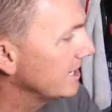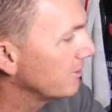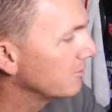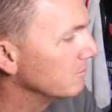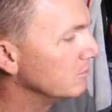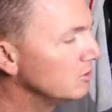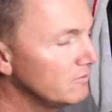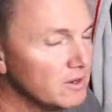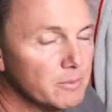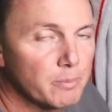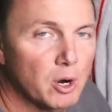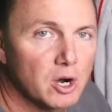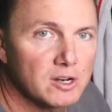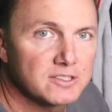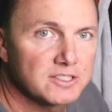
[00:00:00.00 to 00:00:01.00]
other moving
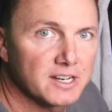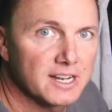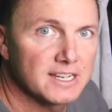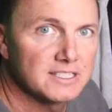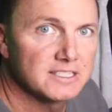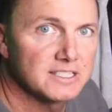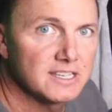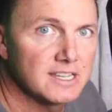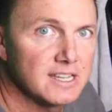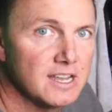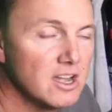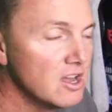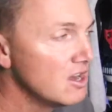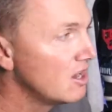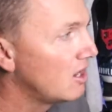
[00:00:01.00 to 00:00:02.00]
parts that I see
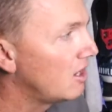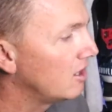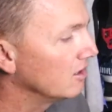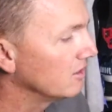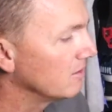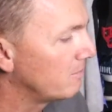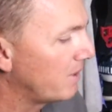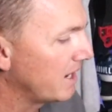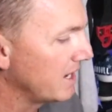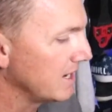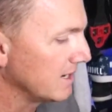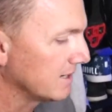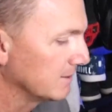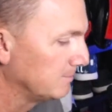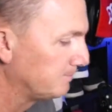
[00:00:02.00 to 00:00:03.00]
on the bike.